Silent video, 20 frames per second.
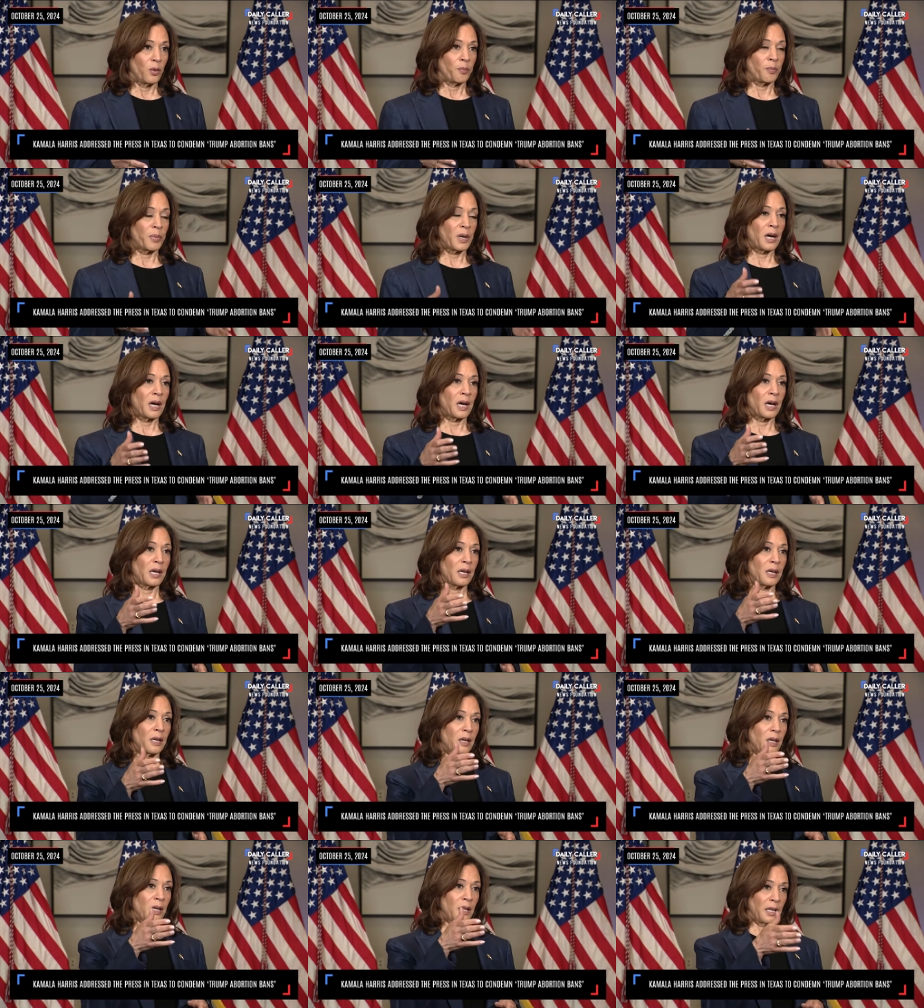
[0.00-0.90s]

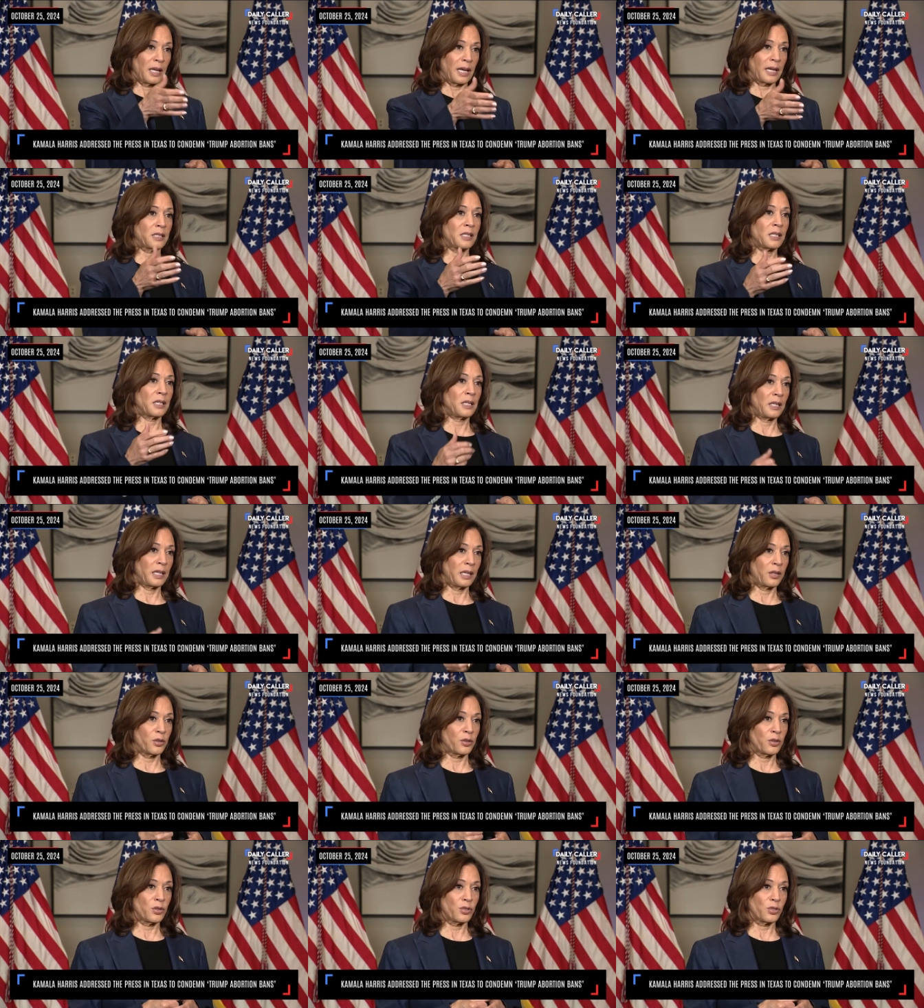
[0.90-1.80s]
by elected
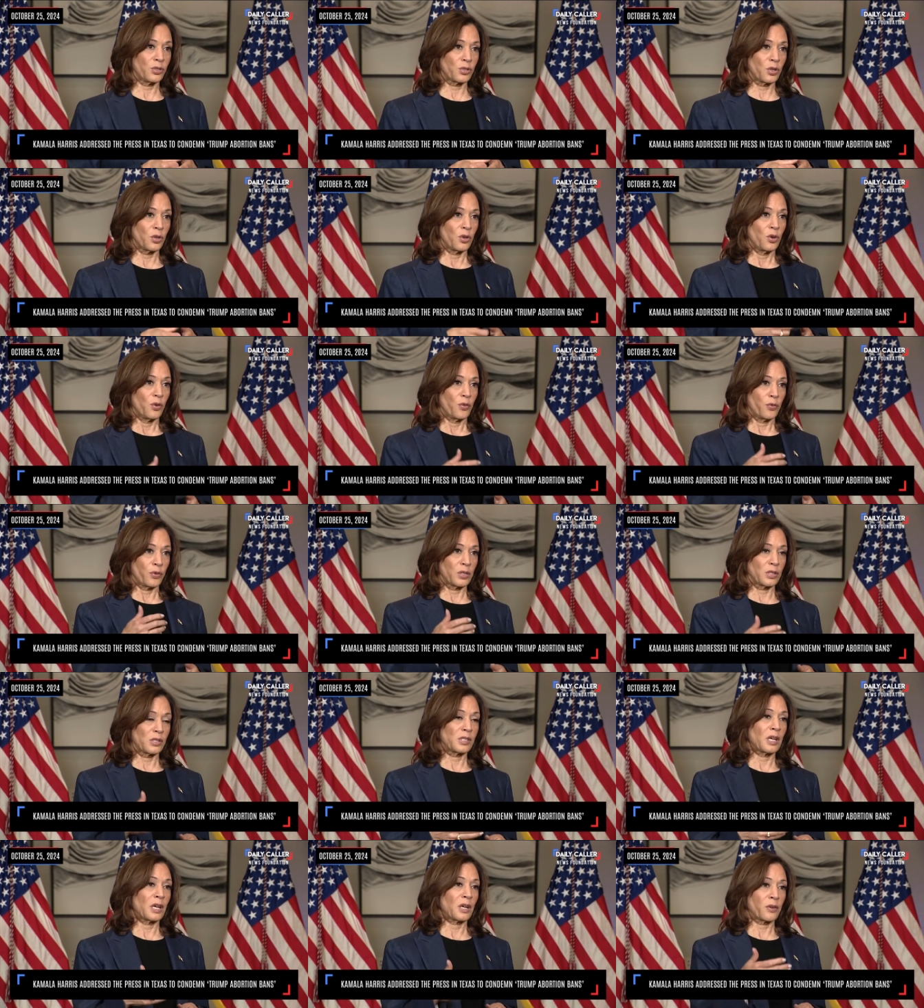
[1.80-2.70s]
leaders for the
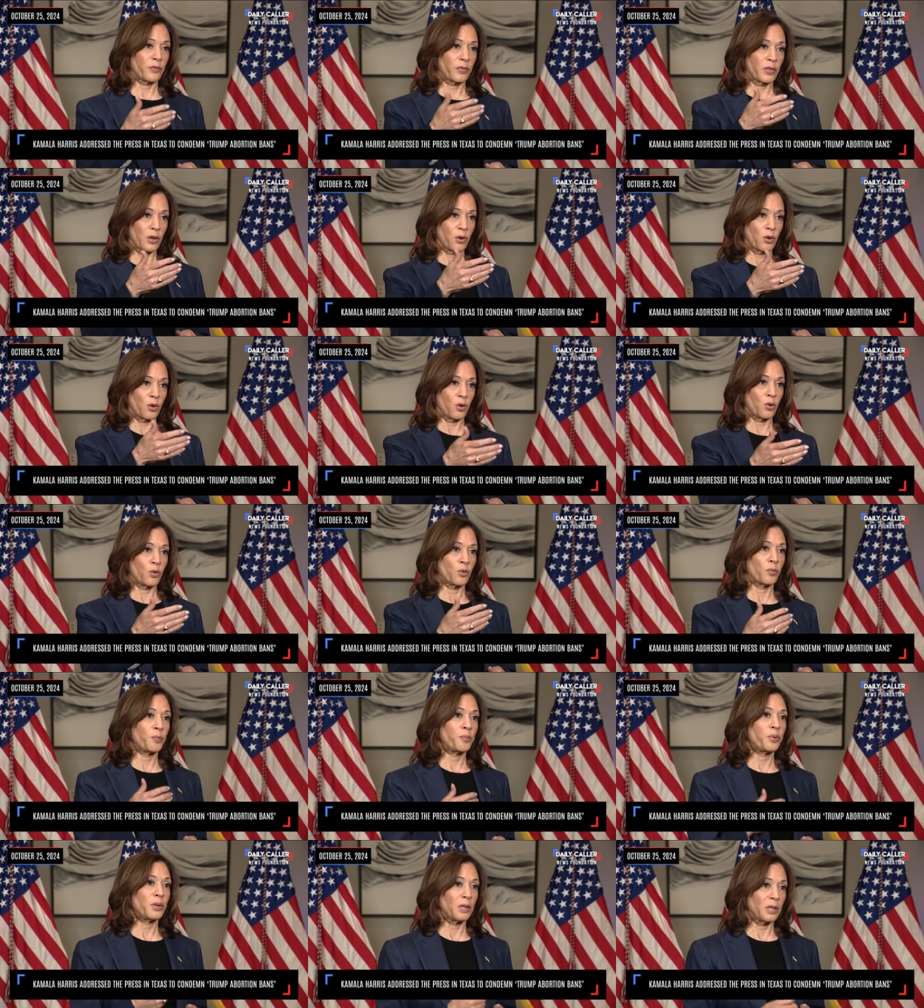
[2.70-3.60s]
sake of their
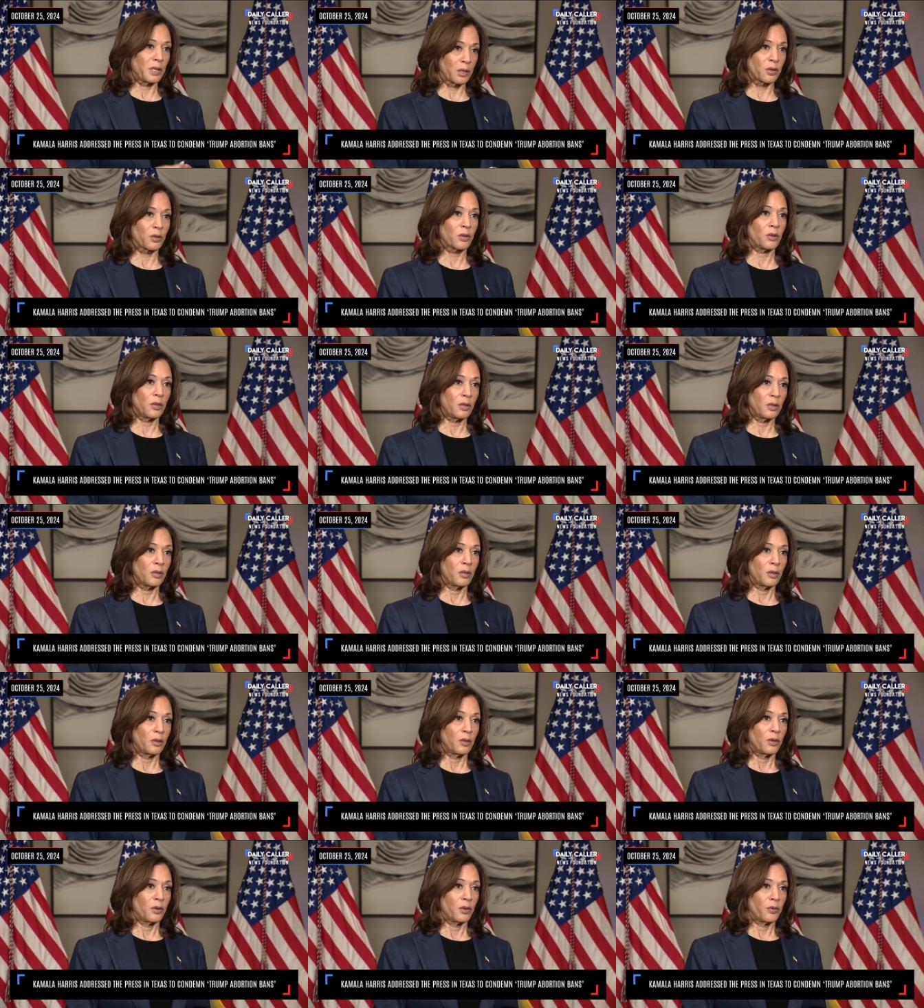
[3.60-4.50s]
own political
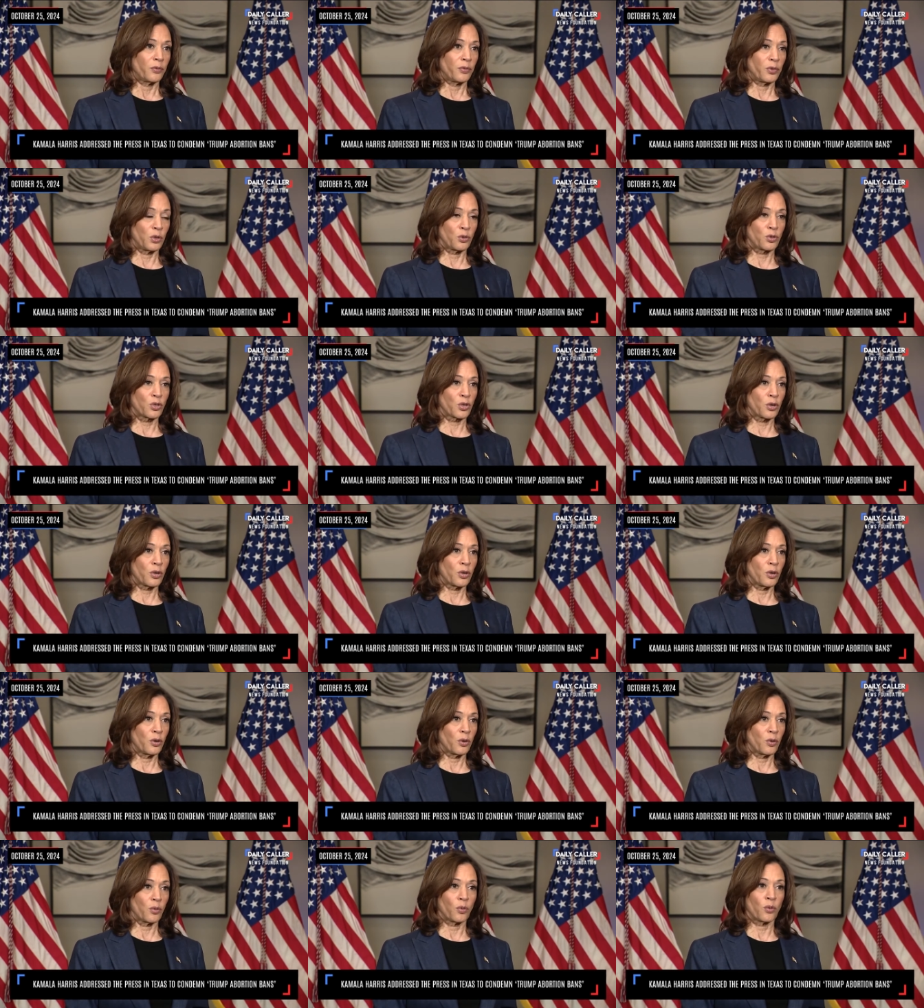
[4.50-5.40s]

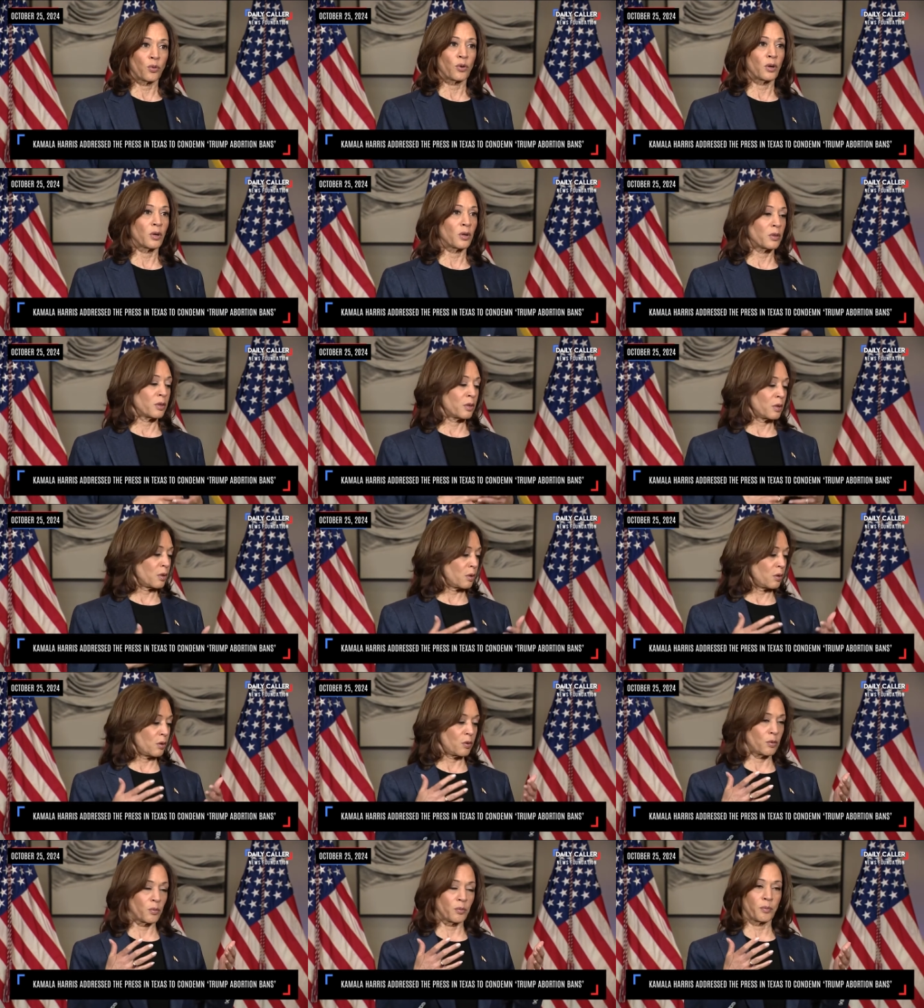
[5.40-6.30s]
future or
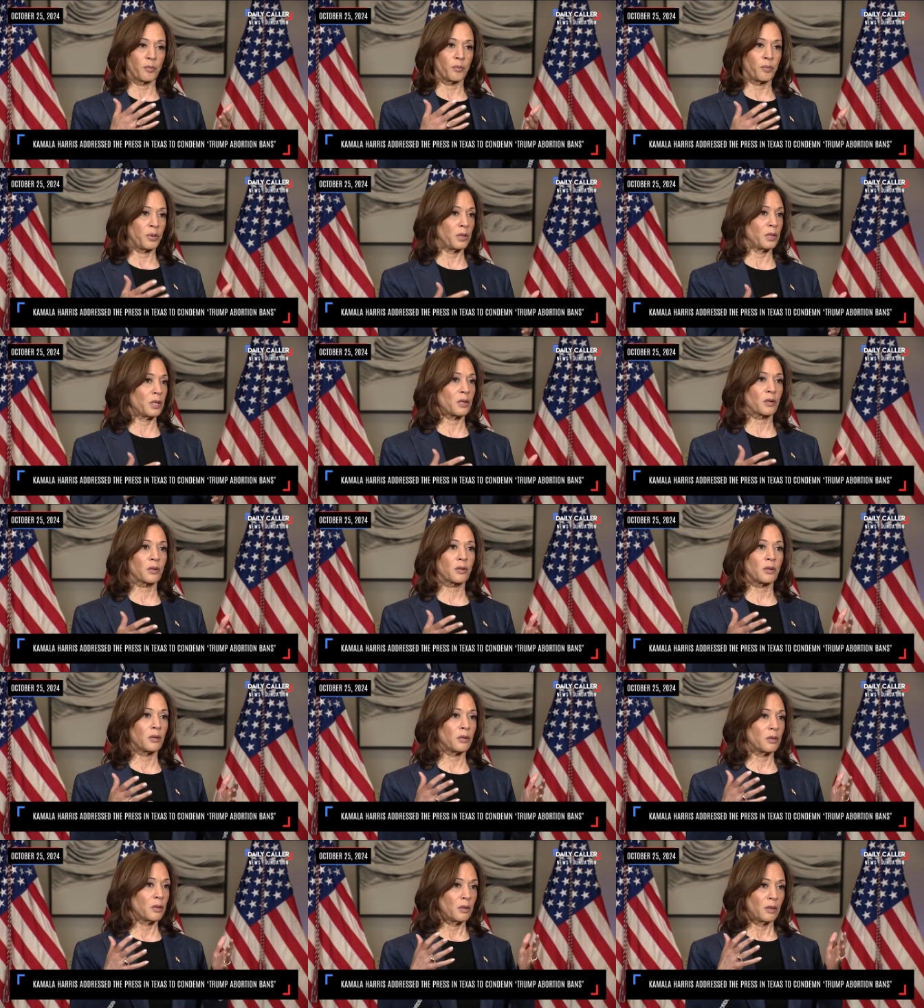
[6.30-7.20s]
their own
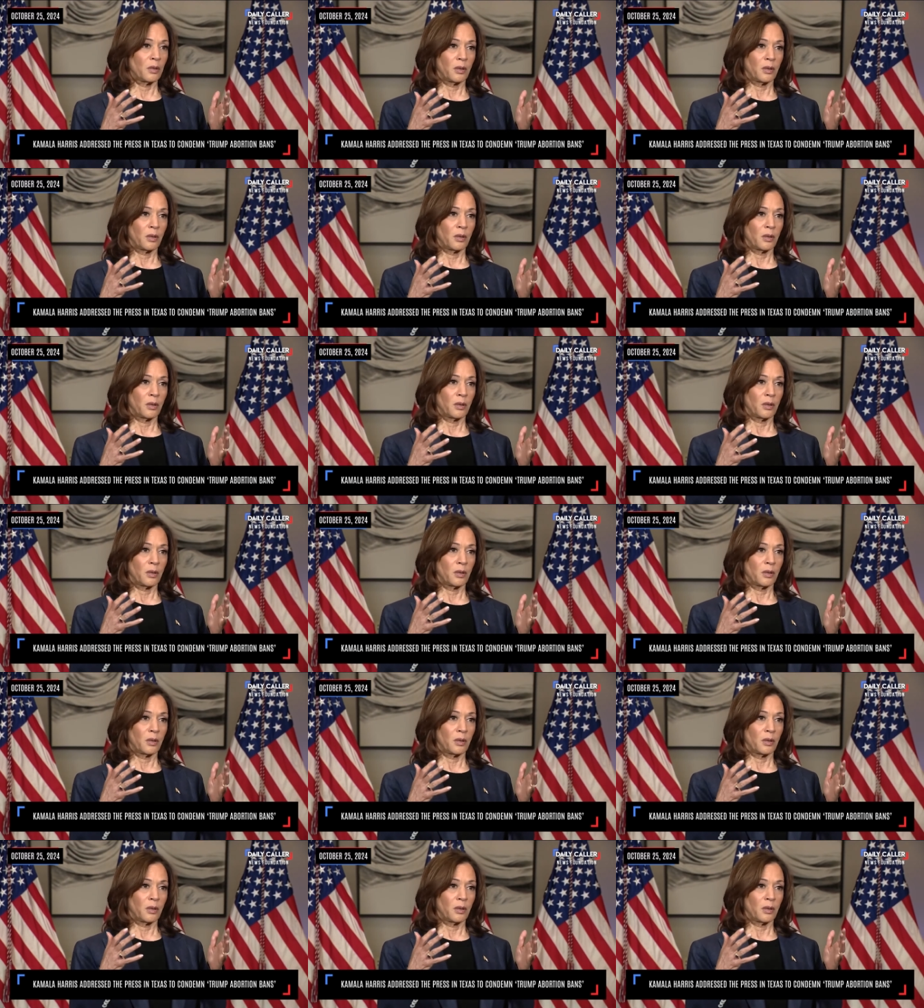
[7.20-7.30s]
political